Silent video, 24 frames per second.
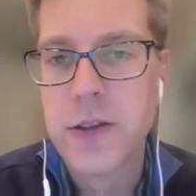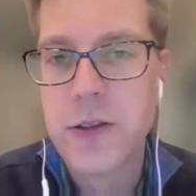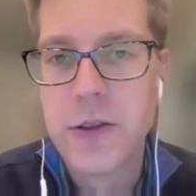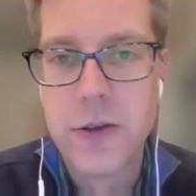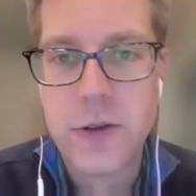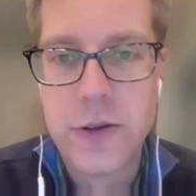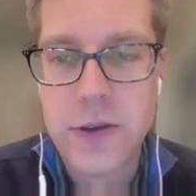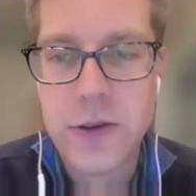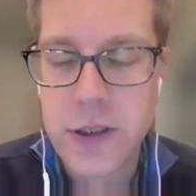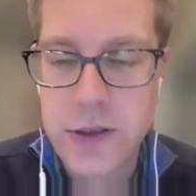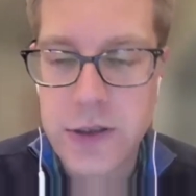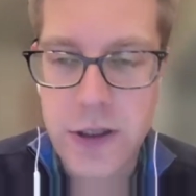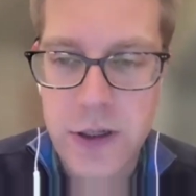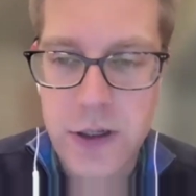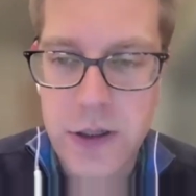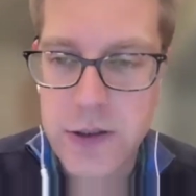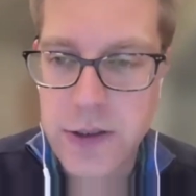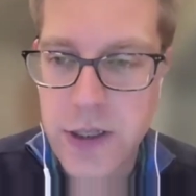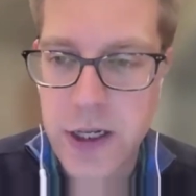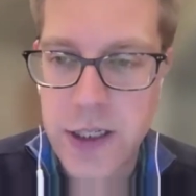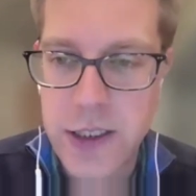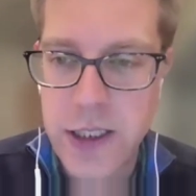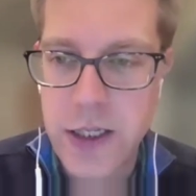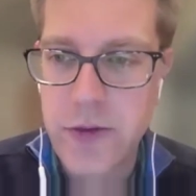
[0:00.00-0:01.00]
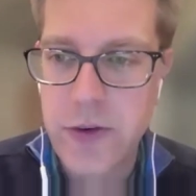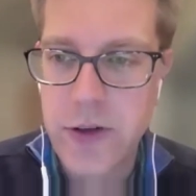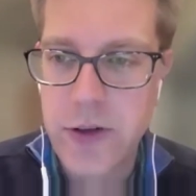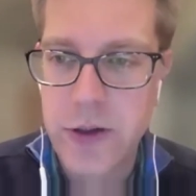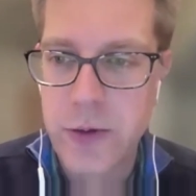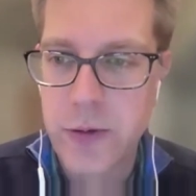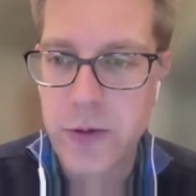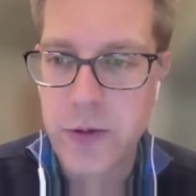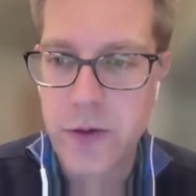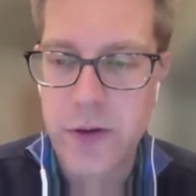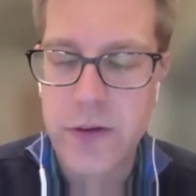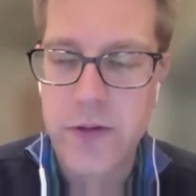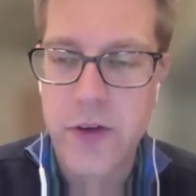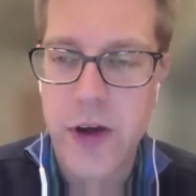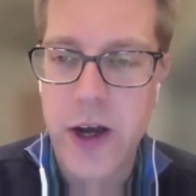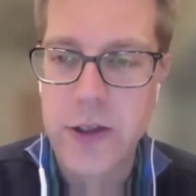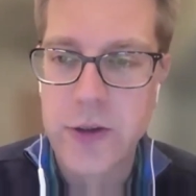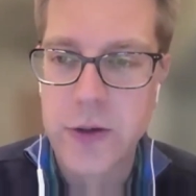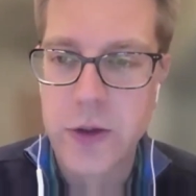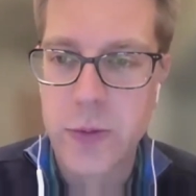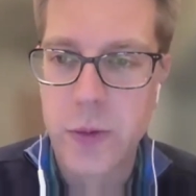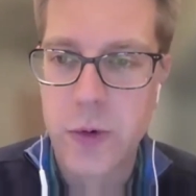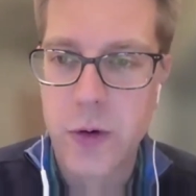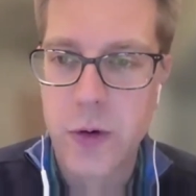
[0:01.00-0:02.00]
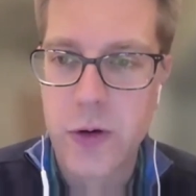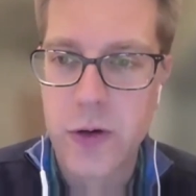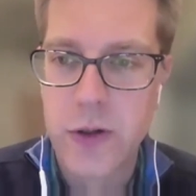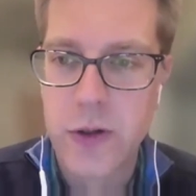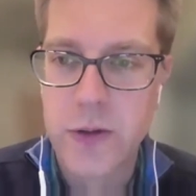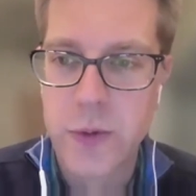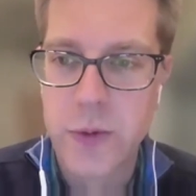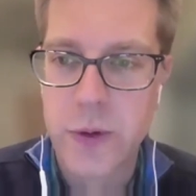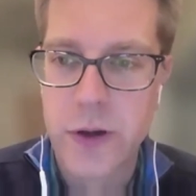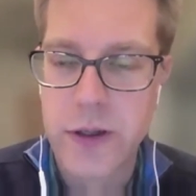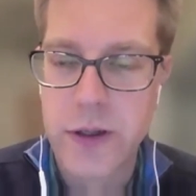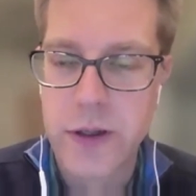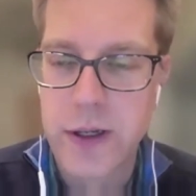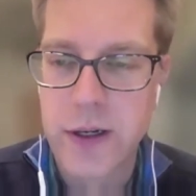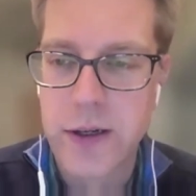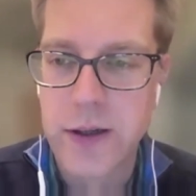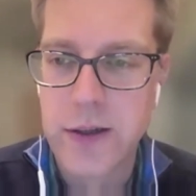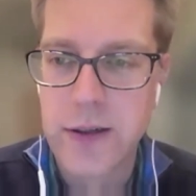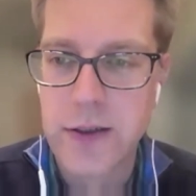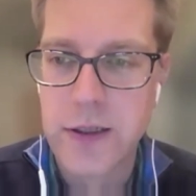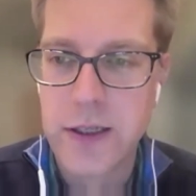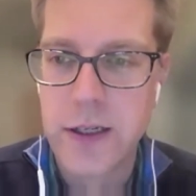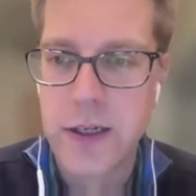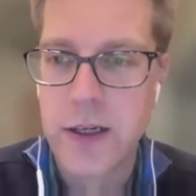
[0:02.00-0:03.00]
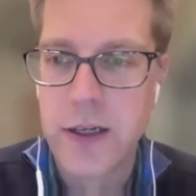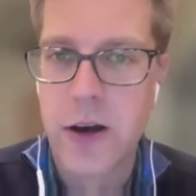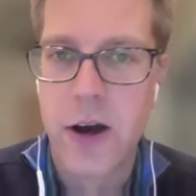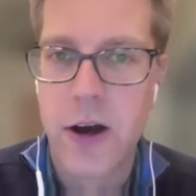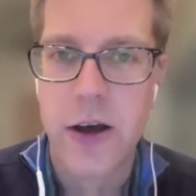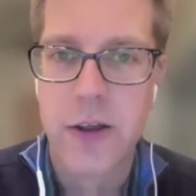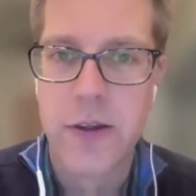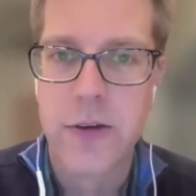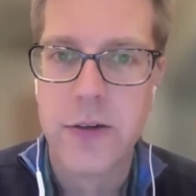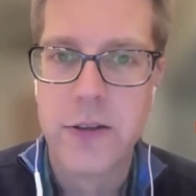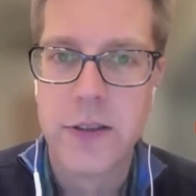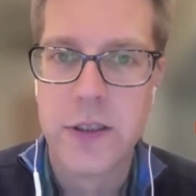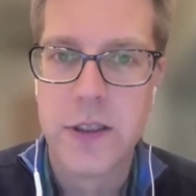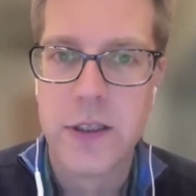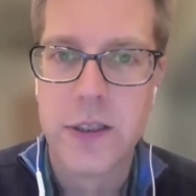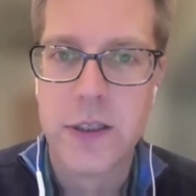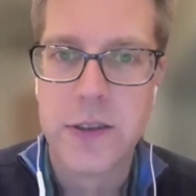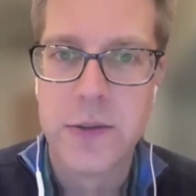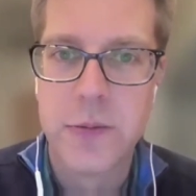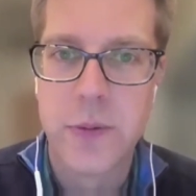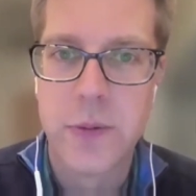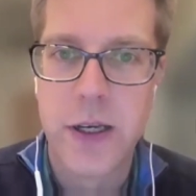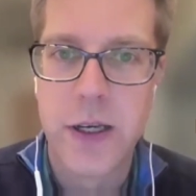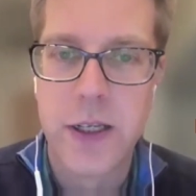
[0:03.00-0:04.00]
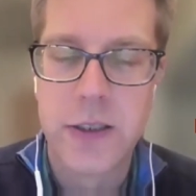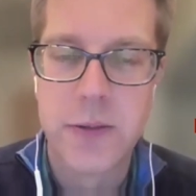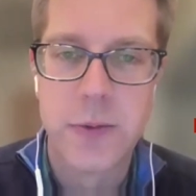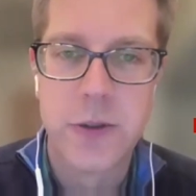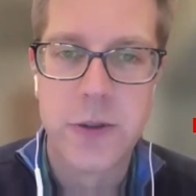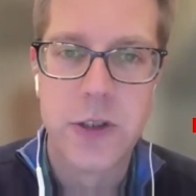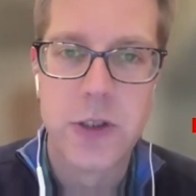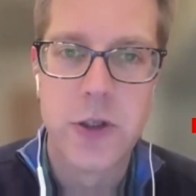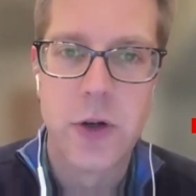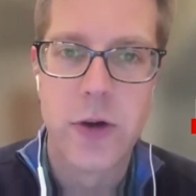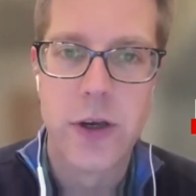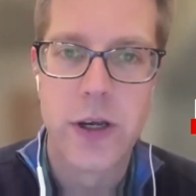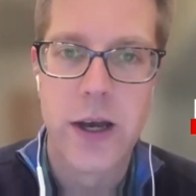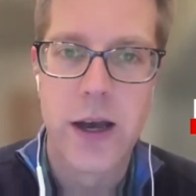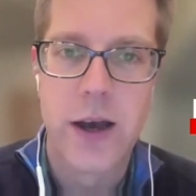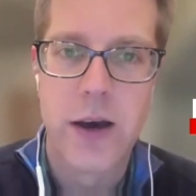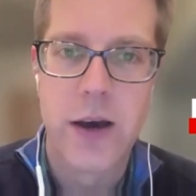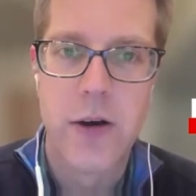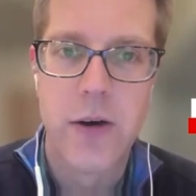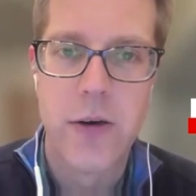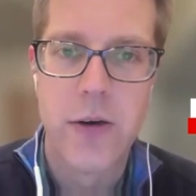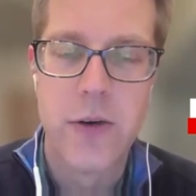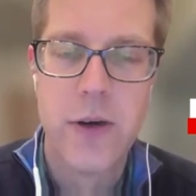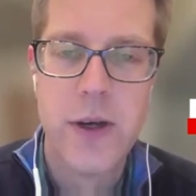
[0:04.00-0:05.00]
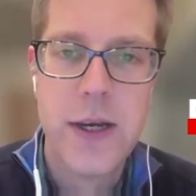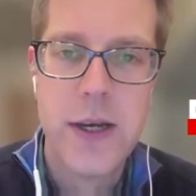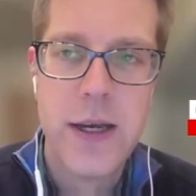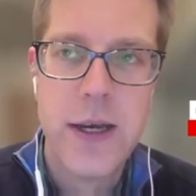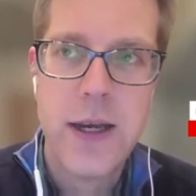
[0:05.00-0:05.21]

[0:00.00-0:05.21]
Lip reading: who sits on our scientific advisory board, is one of the leading authors in this space, but showing how